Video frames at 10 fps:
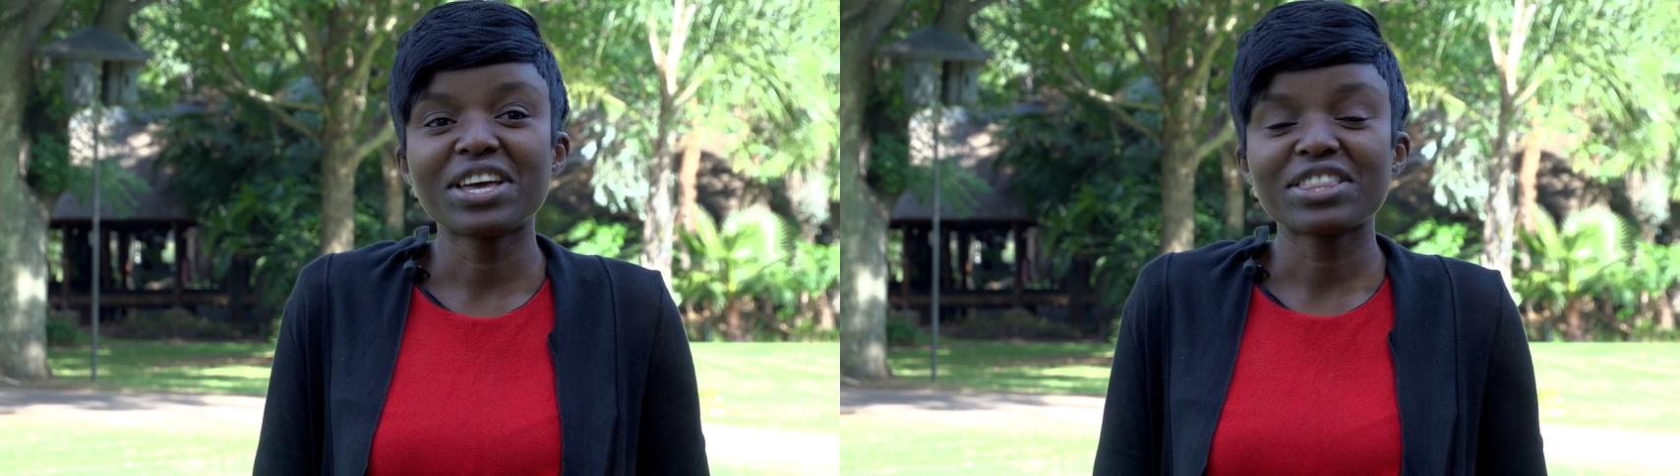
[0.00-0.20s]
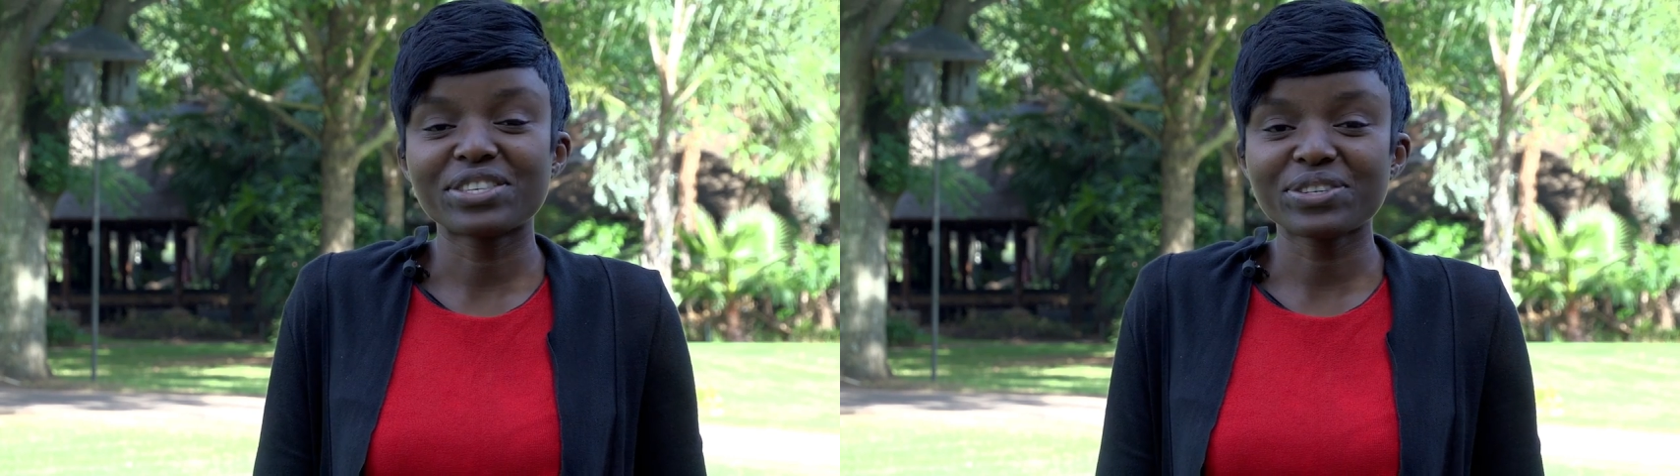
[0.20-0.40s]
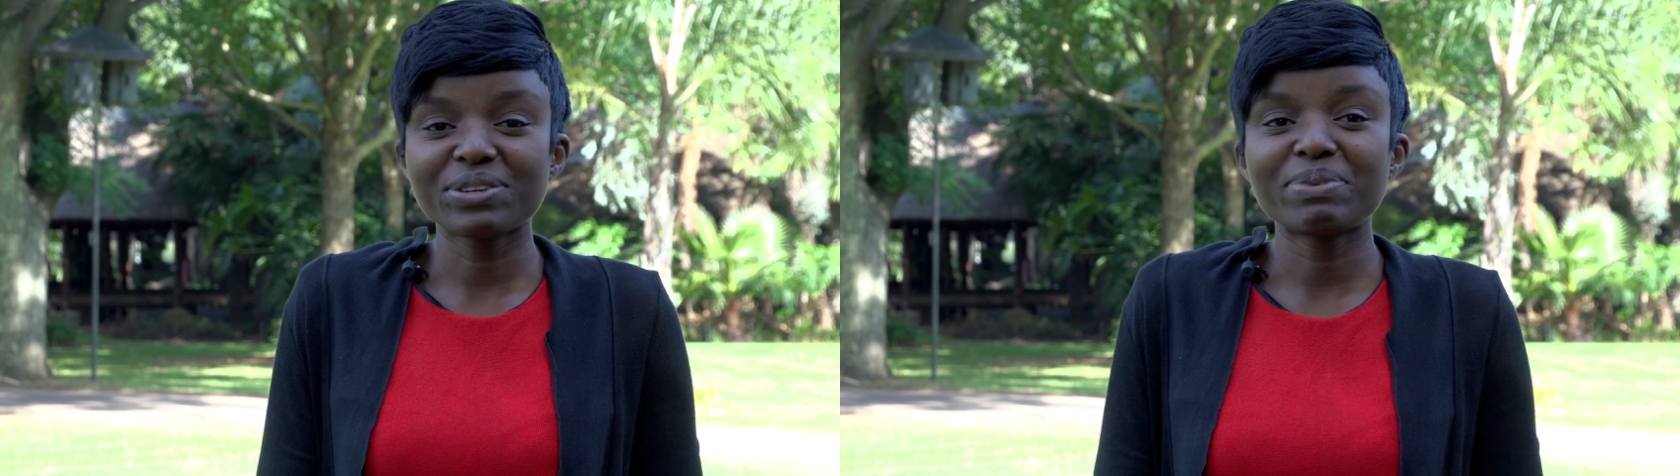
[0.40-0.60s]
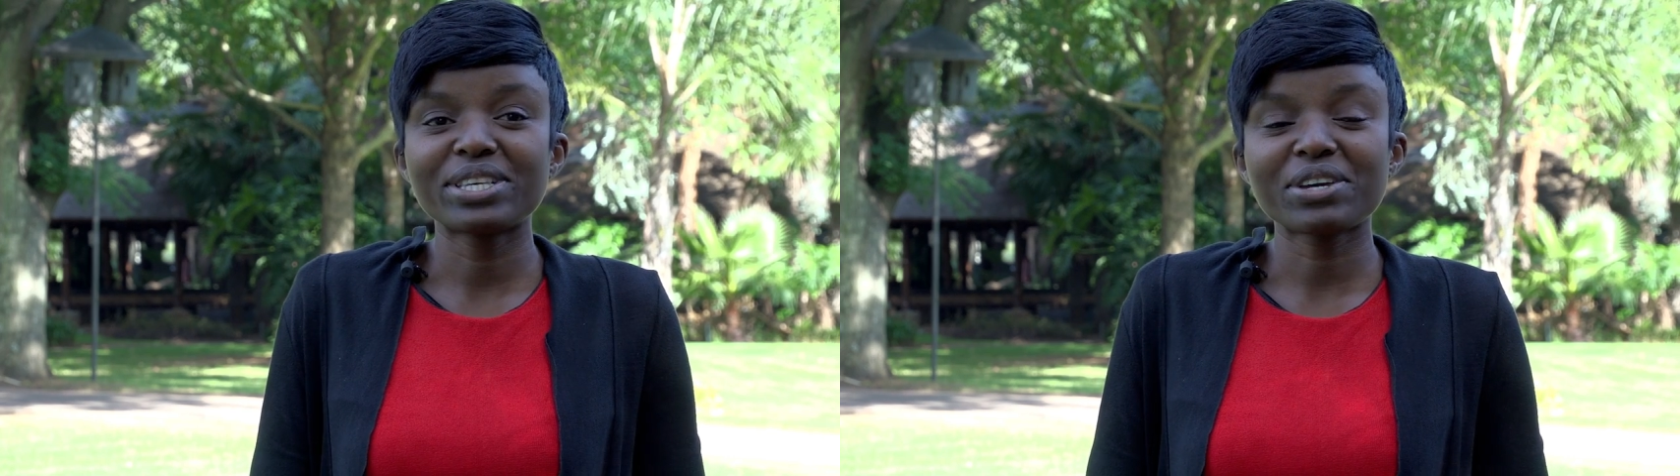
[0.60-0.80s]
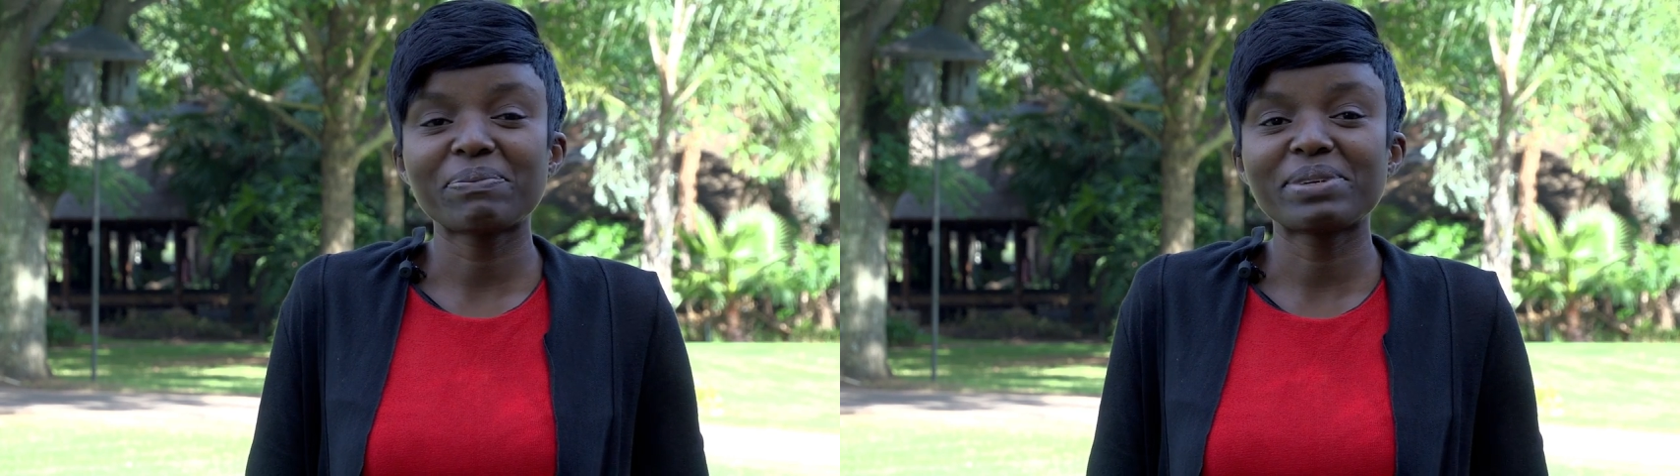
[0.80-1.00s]
The
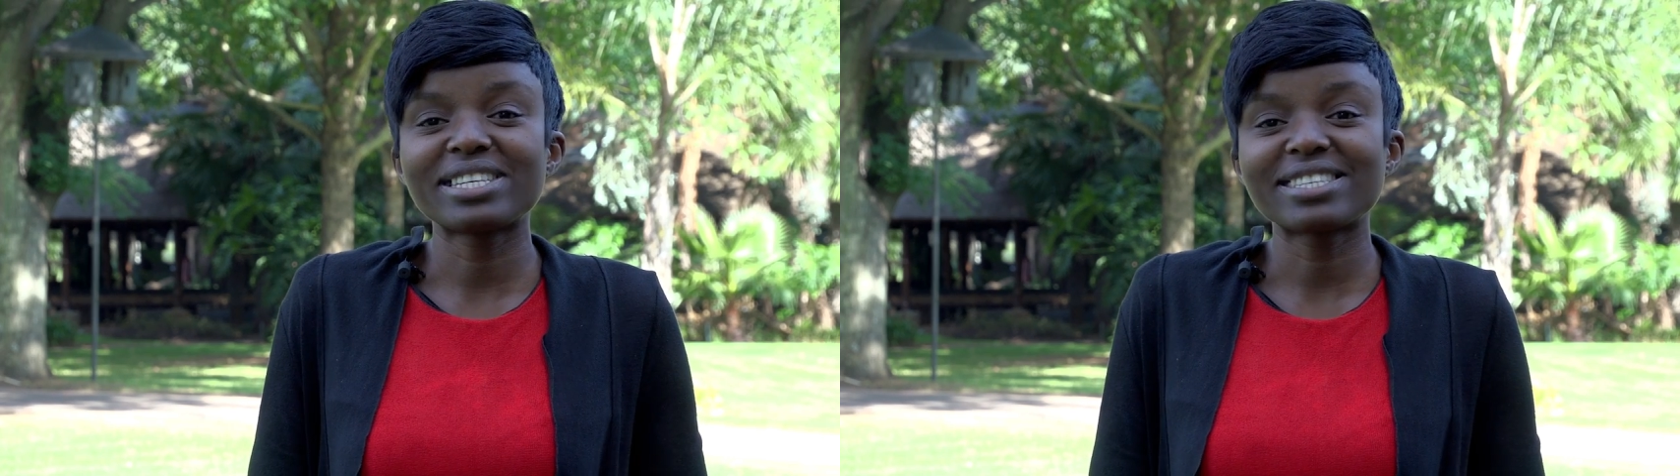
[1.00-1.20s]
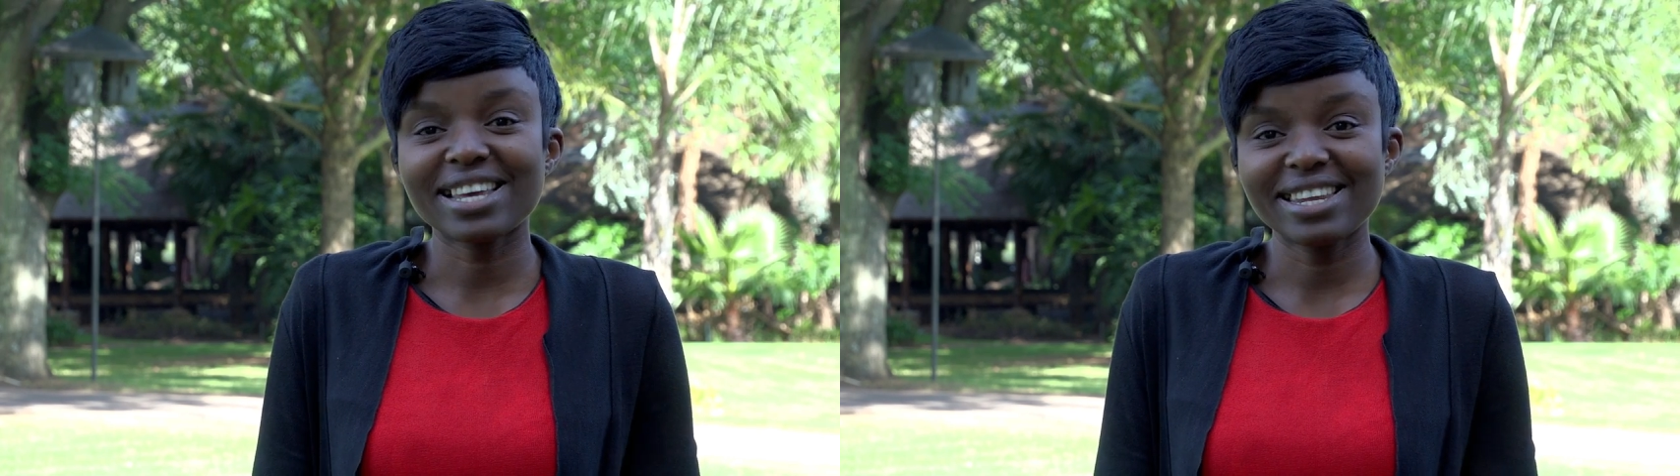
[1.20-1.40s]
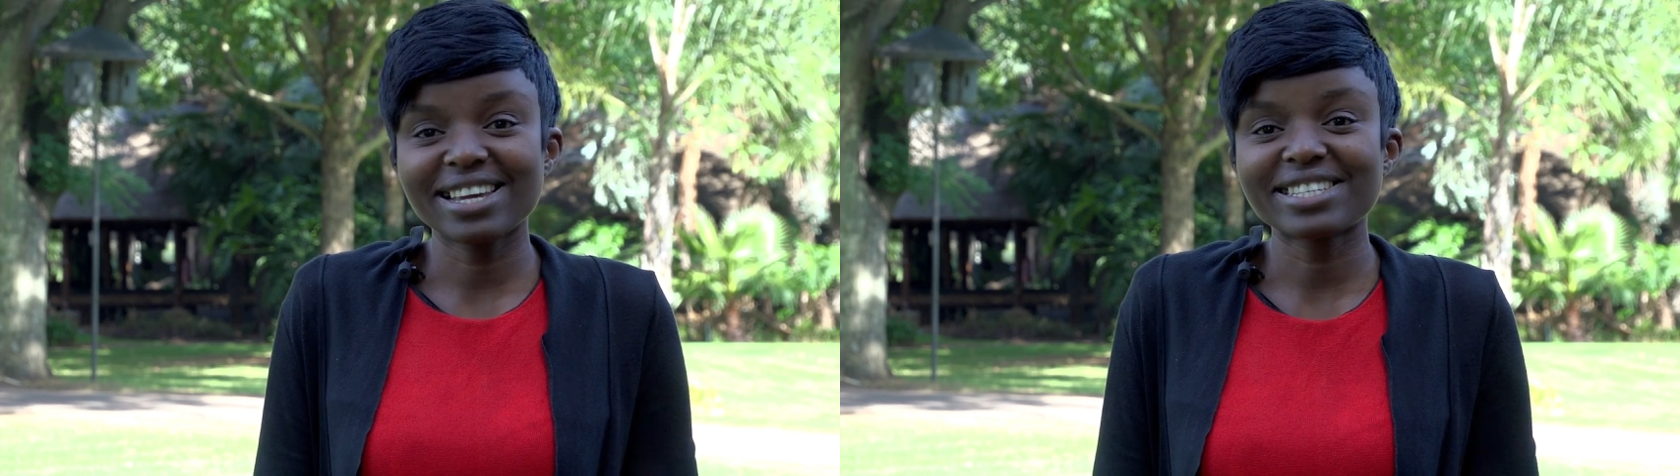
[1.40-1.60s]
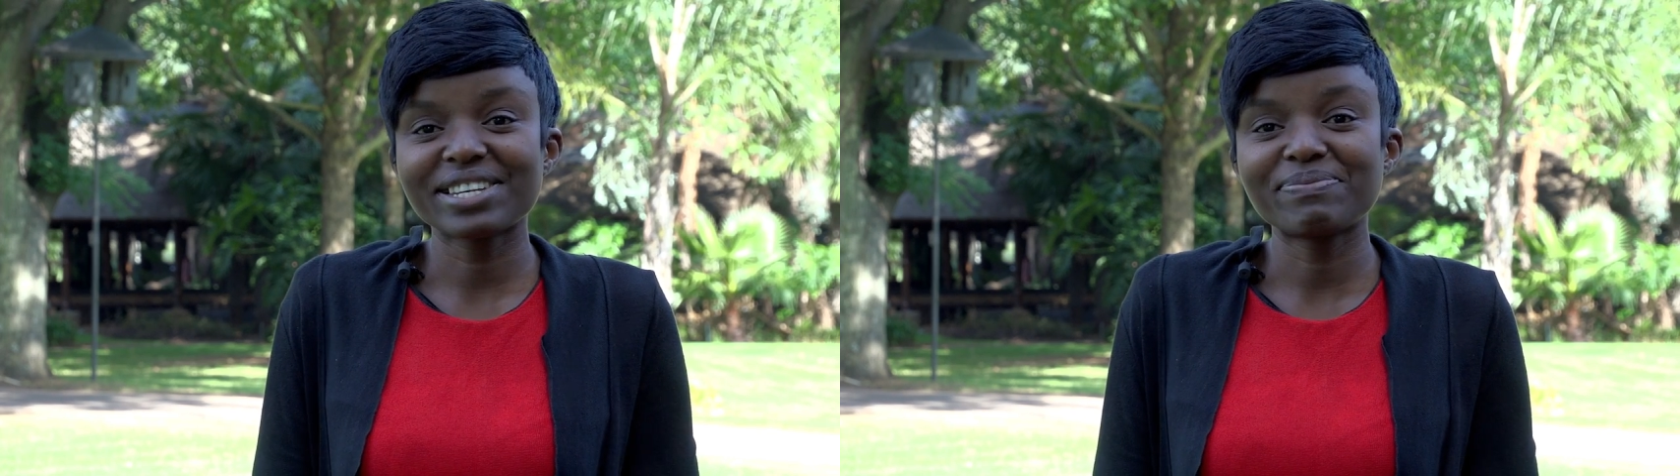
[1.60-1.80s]
school-based committee selected